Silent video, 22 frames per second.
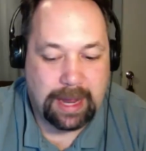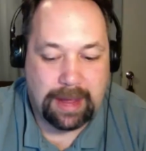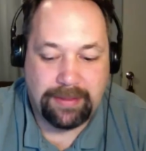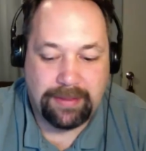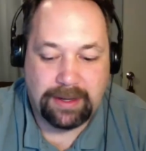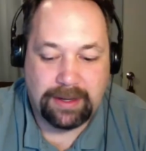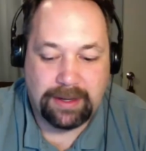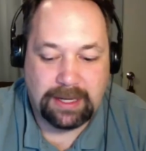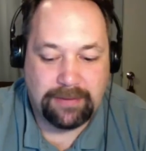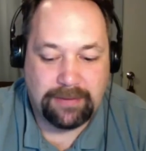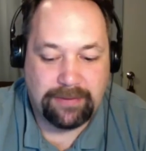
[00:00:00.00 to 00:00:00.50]

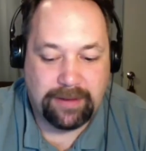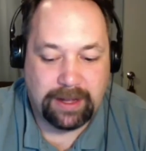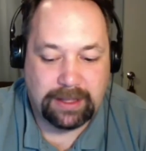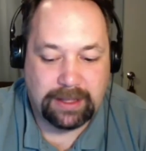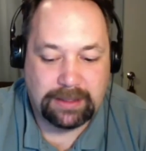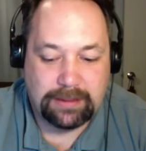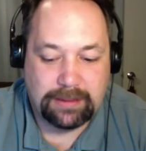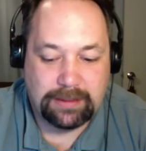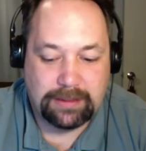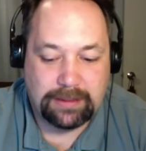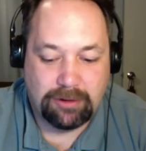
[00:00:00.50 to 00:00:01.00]
the
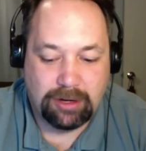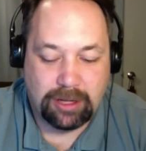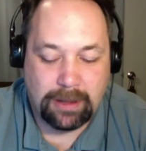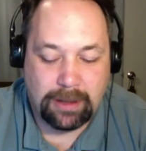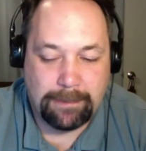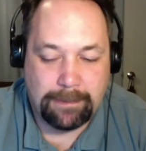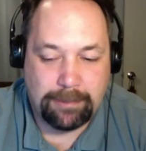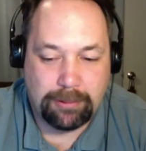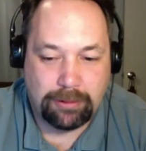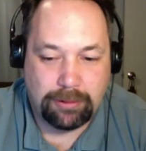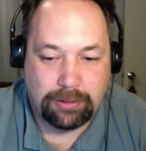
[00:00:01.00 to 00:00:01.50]
defense really
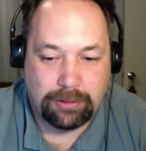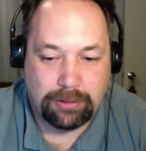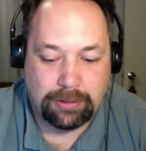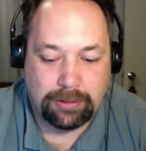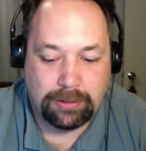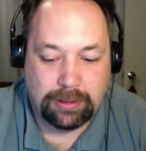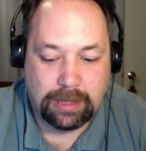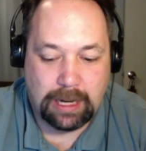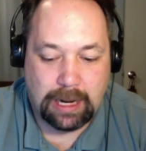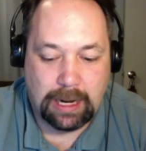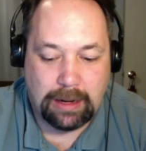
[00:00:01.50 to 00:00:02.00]

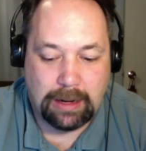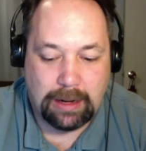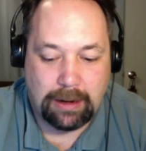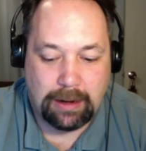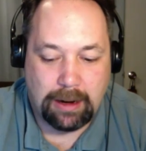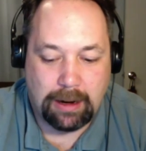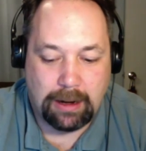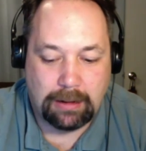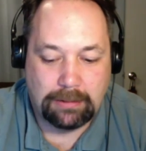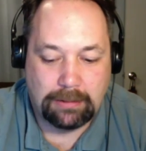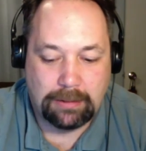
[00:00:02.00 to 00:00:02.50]
pulled
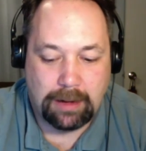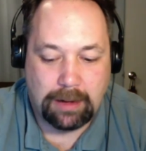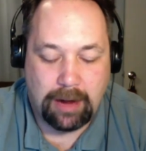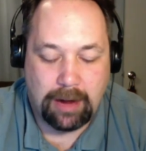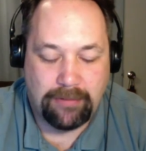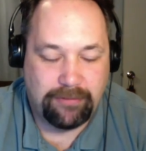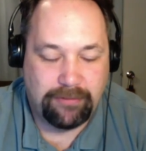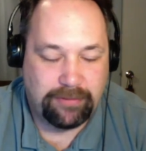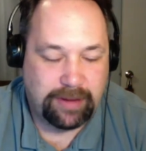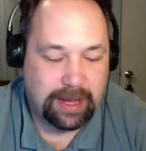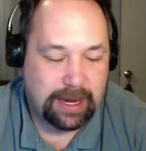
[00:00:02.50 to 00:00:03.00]

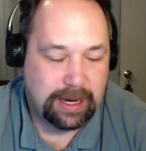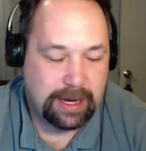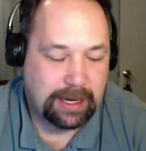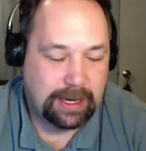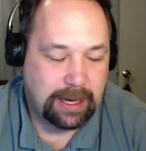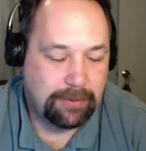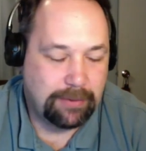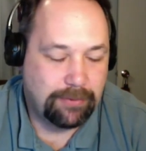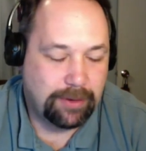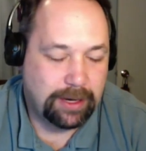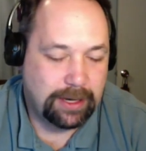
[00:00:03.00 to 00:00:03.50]
off yet
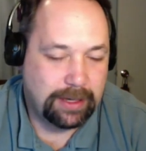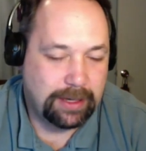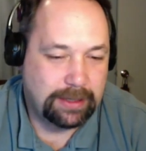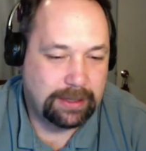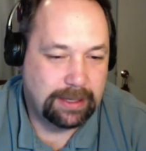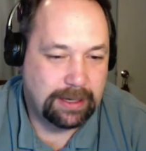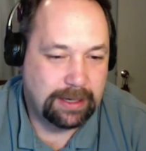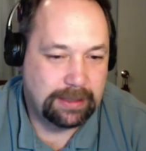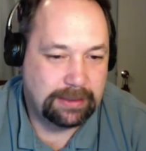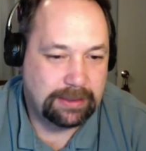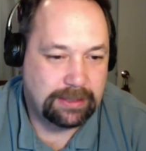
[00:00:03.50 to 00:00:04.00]
again what it
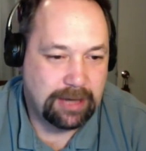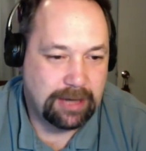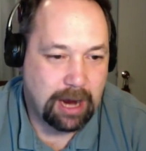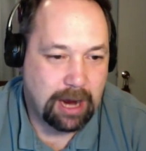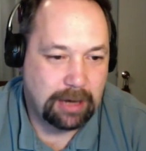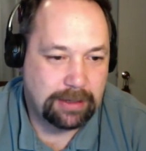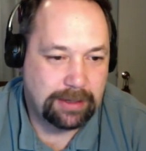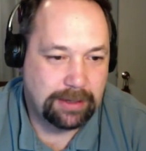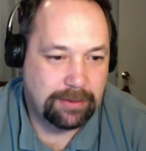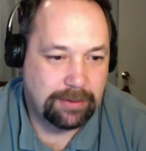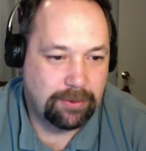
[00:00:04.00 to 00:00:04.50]
did in
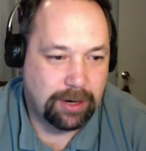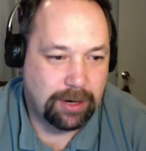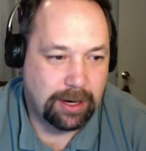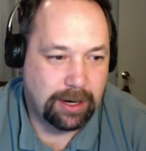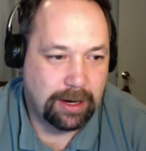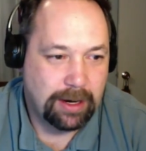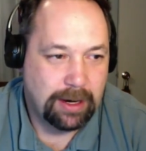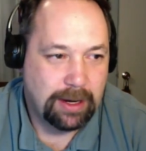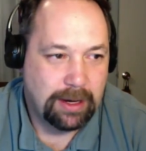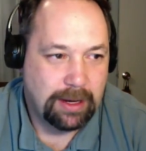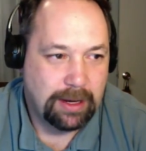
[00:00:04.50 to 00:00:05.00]
Stockton,
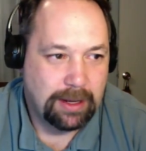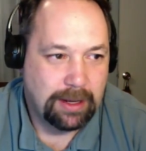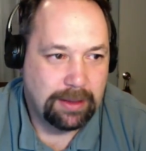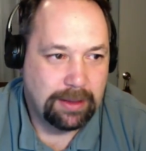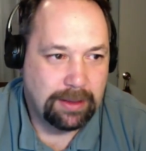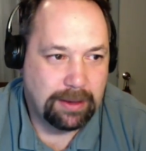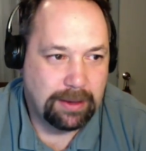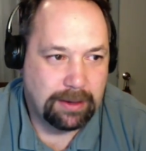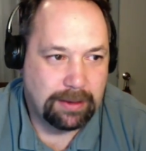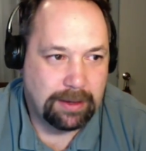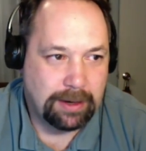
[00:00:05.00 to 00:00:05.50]
where
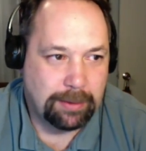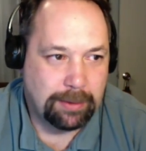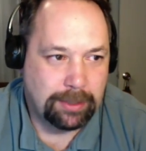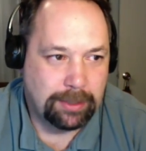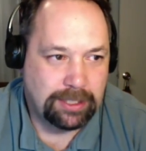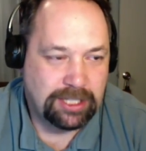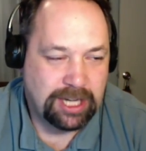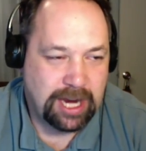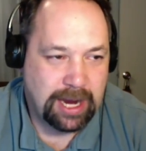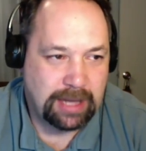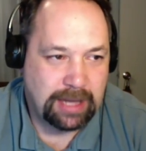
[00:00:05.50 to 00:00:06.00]
there were
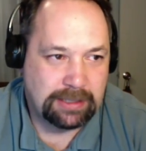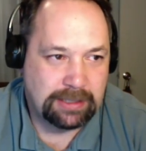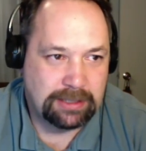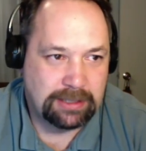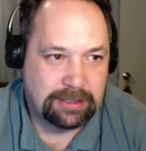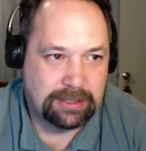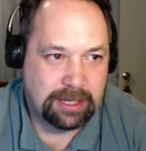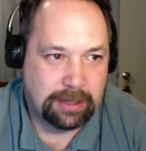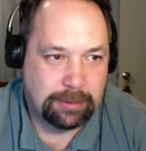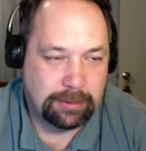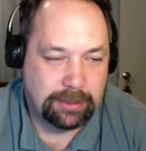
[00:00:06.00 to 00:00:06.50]

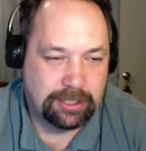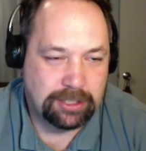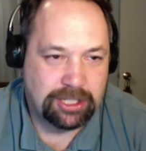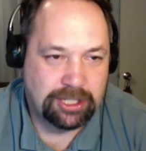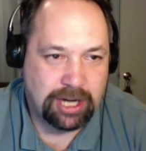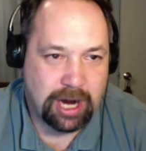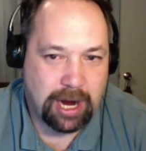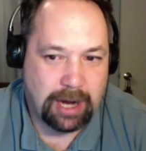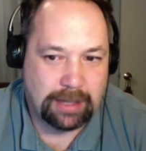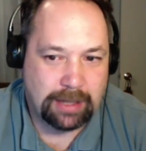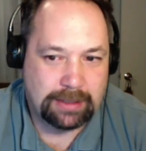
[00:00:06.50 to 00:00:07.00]
chances, there were
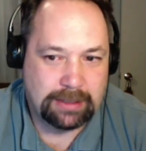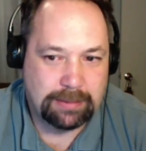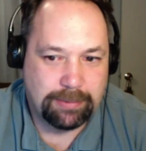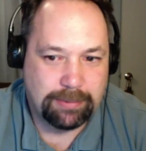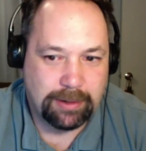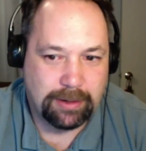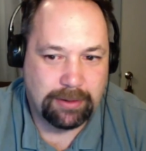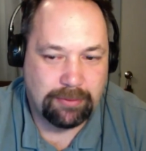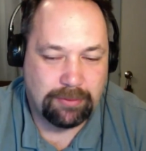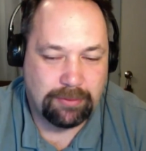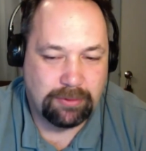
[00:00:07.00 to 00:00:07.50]
shots,
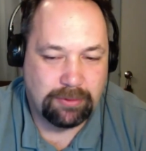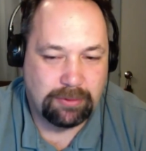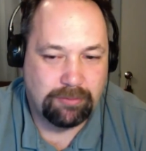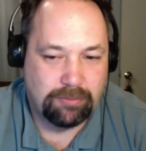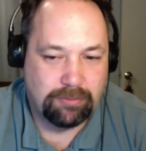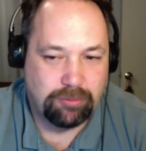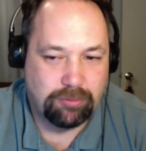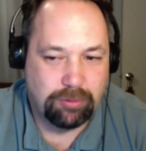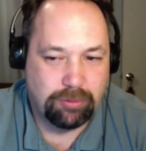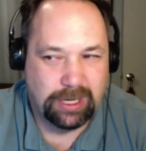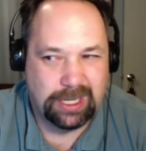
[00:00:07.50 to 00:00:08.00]
but
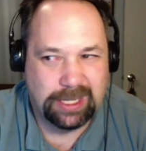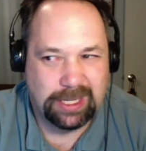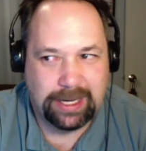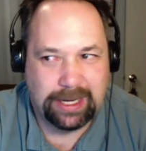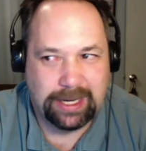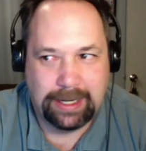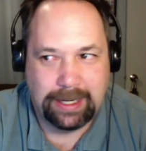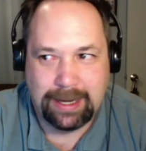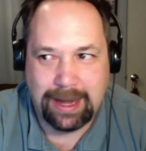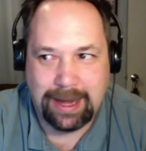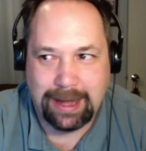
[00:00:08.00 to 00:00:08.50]

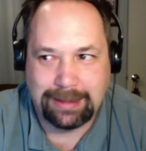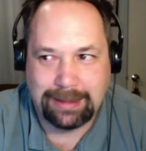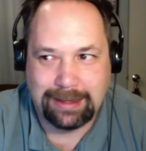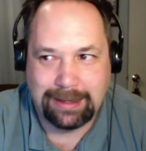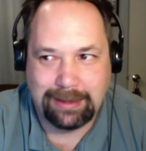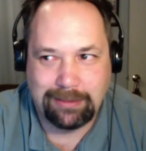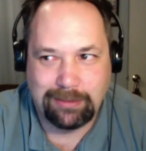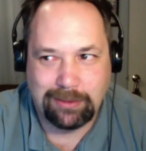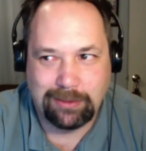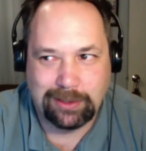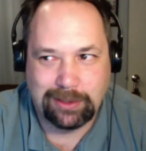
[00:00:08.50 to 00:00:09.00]
really
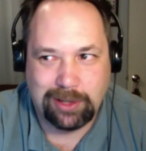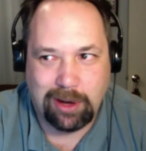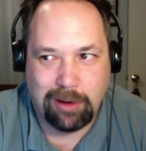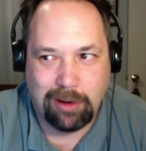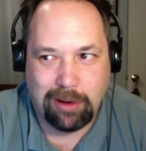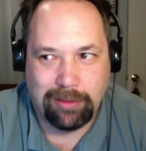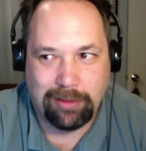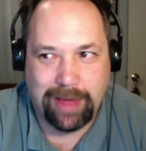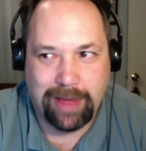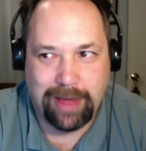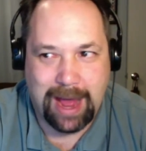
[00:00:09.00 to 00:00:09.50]
nothing was
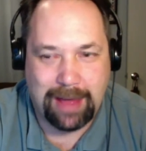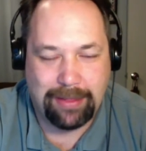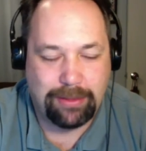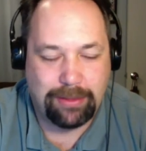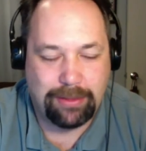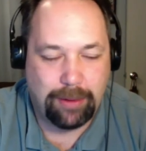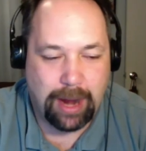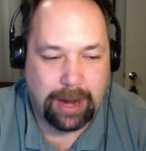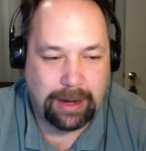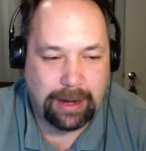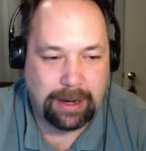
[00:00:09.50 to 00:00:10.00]
all that
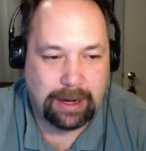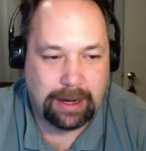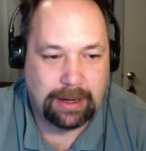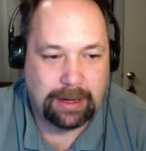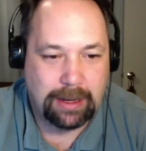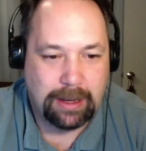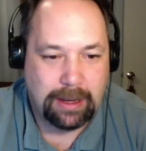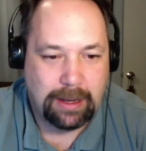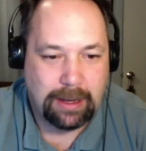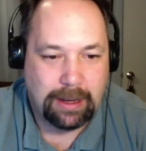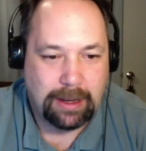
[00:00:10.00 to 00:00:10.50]
threatening.
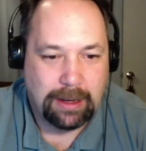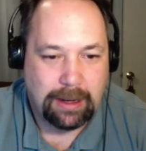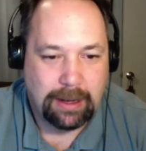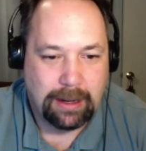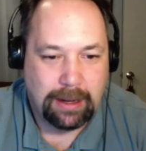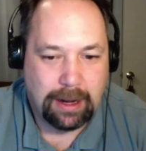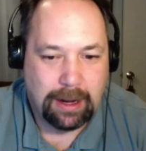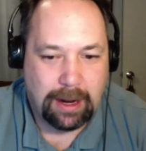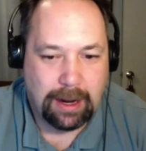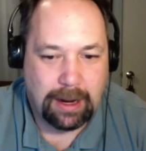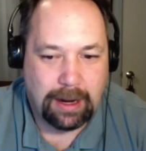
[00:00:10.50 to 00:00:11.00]

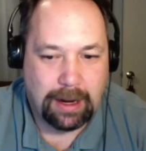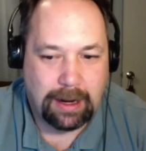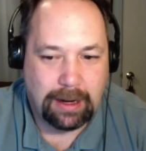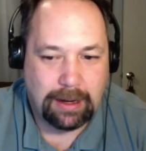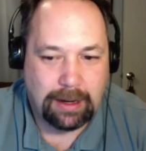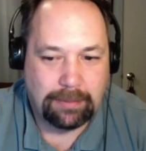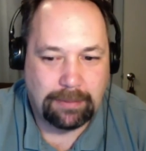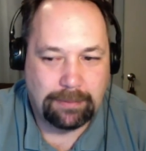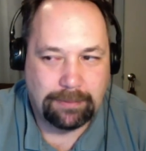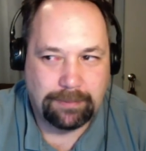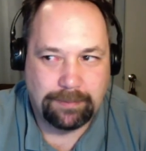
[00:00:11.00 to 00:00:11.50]

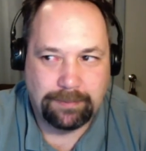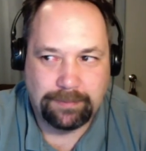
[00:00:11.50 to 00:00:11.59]
The